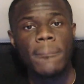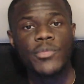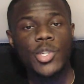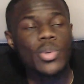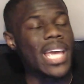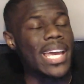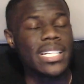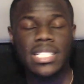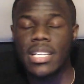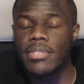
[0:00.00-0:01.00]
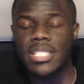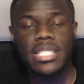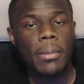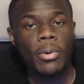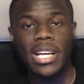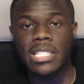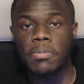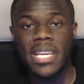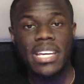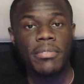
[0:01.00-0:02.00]
2K, just give us double
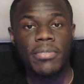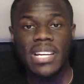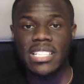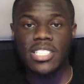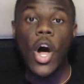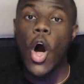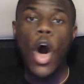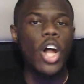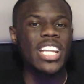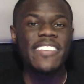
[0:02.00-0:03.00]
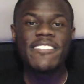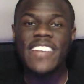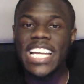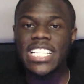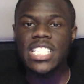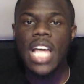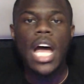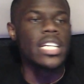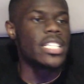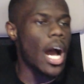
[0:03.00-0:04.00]
XP events. All events,
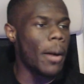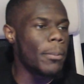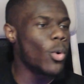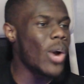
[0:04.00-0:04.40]
double